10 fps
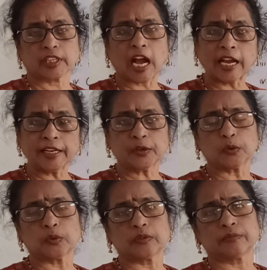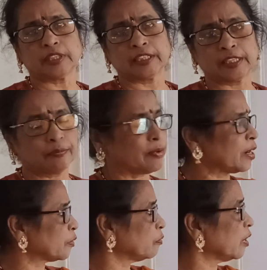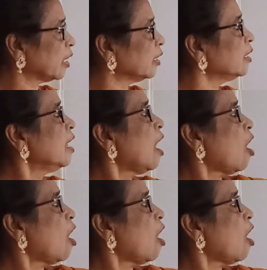I told in the part 1